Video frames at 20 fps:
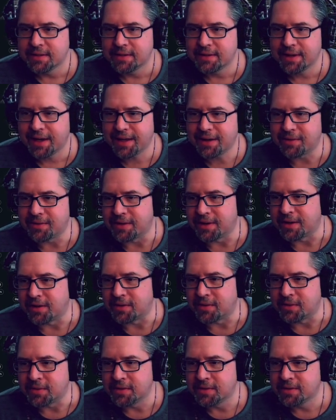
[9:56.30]
I don't
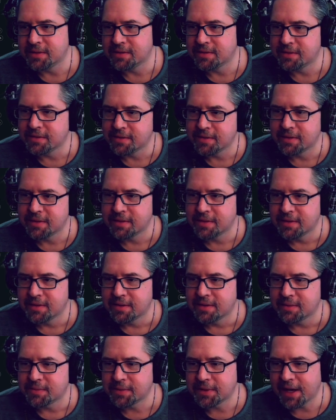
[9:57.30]
know.
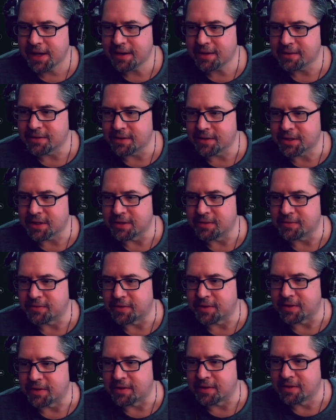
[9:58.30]
I'm kind of looking
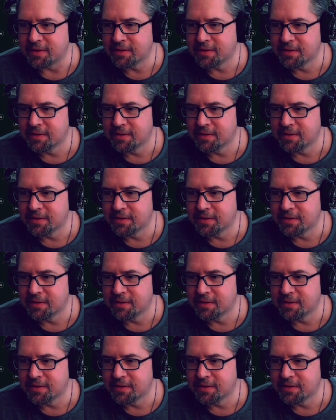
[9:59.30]
for